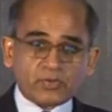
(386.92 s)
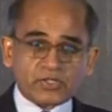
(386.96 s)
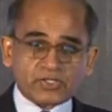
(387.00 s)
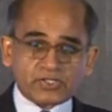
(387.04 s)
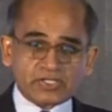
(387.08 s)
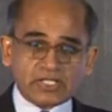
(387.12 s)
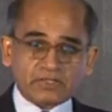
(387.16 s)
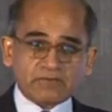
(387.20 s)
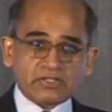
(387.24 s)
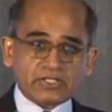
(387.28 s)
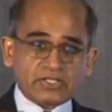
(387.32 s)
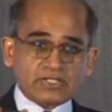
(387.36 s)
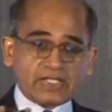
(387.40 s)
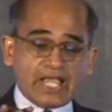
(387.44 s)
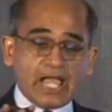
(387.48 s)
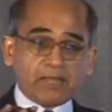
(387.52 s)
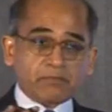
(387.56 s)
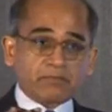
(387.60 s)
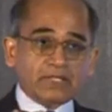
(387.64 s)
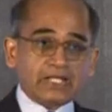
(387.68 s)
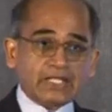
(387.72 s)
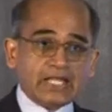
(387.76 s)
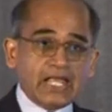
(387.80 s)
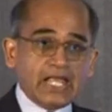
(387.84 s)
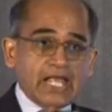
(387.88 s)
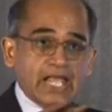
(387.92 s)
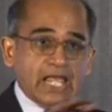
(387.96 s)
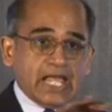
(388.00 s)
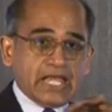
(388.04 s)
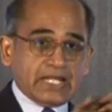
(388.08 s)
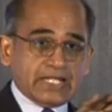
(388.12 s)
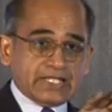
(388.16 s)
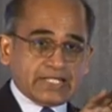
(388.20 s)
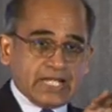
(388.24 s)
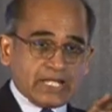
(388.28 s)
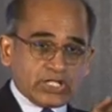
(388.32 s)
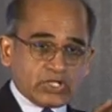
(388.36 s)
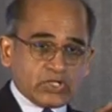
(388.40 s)
processing which is happening,
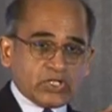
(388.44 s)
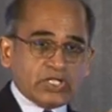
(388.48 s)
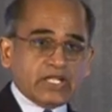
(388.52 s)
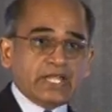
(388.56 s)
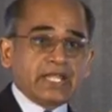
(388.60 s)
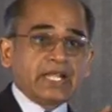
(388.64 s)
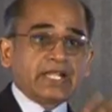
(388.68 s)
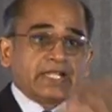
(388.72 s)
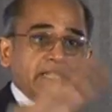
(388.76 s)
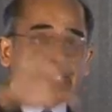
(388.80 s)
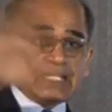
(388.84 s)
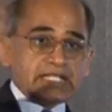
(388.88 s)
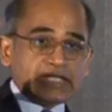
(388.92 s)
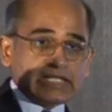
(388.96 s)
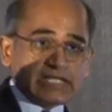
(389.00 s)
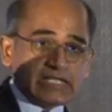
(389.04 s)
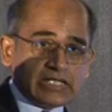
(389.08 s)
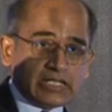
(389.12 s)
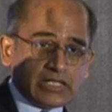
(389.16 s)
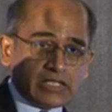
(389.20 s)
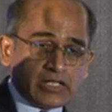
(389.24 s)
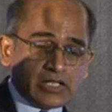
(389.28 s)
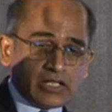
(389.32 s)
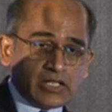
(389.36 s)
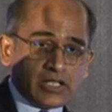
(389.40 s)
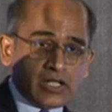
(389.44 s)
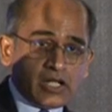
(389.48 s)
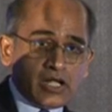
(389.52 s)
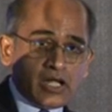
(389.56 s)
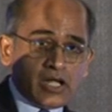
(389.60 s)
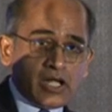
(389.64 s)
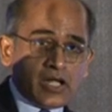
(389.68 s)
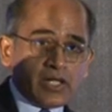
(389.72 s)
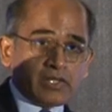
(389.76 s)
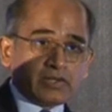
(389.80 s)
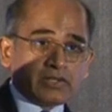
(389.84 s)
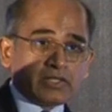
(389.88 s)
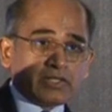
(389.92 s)
and it's actually hitting
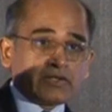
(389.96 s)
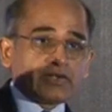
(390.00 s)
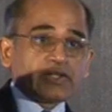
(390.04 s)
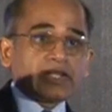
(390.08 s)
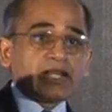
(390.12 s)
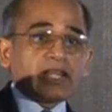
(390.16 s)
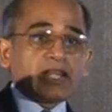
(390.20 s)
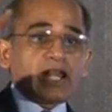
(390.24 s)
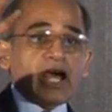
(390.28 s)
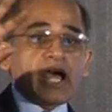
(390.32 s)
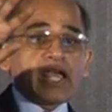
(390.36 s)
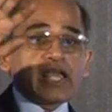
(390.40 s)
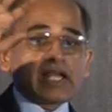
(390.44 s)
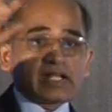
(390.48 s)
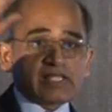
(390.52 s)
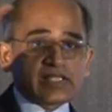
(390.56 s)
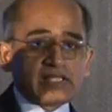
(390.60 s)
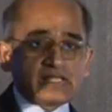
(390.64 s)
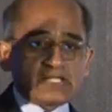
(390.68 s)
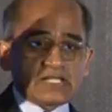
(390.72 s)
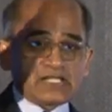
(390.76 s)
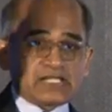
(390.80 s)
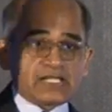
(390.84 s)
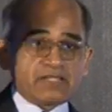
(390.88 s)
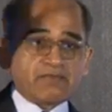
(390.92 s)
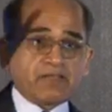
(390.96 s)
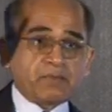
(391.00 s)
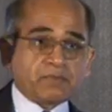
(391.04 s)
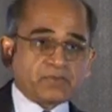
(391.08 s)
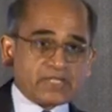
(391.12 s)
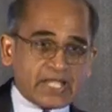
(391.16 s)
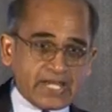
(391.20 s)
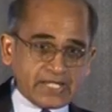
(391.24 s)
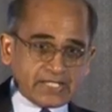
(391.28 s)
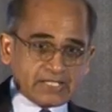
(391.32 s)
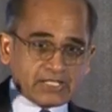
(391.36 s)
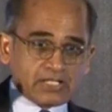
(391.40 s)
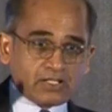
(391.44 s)
the real IRCTC
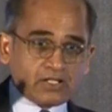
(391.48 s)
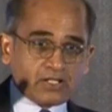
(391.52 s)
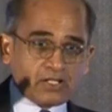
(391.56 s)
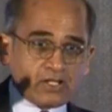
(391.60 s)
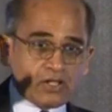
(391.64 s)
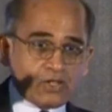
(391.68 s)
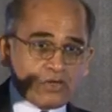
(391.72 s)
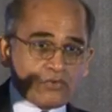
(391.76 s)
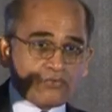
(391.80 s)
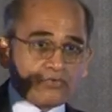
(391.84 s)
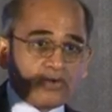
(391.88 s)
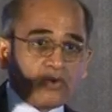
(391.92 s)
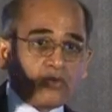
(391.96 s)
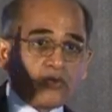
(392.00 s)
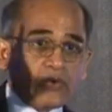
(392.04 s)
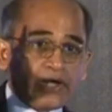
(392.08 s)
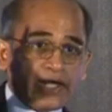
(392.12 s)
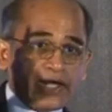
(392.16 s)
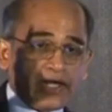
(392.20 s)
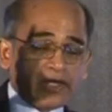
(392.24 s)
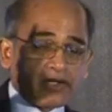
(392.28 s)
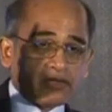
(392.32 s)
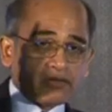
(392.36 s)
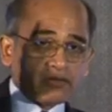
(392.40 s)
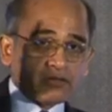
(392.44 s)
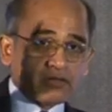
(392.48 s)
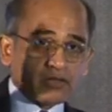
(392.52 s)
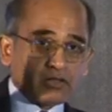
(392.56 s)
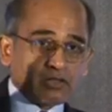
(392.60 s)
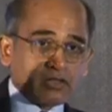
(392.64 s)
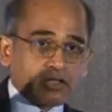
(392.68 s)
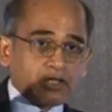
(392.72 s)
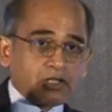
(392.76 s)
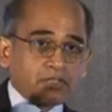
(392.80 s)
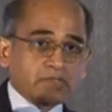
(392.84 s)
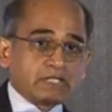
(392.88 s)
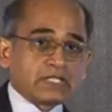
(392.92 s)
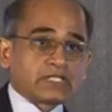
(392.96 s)
website from where
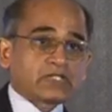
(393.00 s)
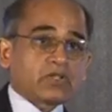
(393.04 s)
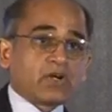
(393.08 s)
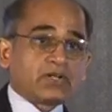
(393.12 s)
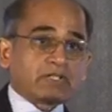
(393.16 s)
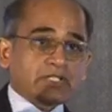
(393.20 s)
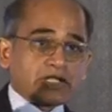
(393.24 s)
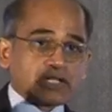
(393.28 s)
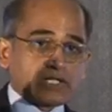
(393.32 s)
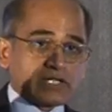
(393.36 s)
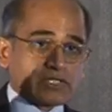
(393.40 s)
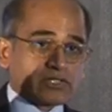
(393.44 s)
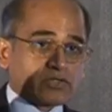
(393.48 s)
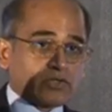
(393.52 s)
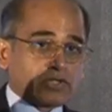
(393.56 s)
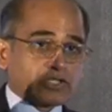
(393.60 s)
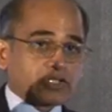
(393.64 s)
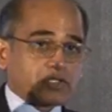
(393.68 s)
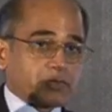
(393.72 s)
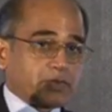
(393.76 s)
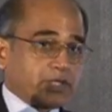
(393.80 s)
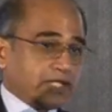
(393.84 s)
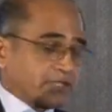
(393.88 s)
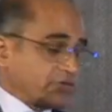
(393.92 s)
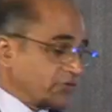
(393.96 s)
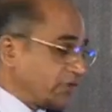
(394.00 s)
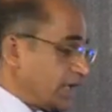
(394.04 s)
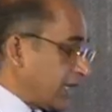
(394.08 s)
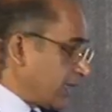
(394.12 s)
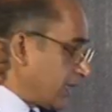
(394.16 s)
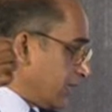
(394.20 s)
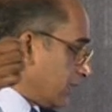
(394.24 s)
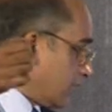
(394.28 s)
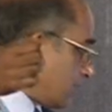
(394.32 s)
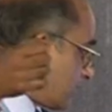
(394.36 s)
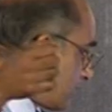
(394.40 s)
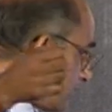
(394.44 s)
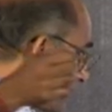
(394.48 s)
this content is going to be
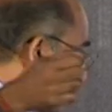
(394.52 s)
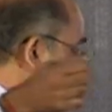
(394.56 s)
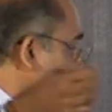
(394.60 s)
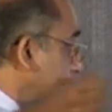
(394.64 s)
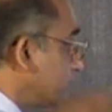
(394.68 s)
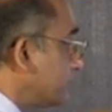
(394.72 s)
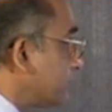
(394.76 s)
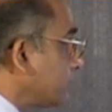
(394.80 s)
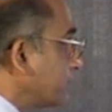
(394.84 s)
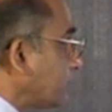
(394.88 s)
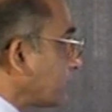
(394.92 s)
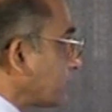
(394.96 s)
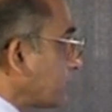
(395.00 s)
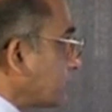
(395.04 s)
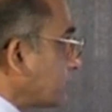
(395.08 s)
extracted. So what you can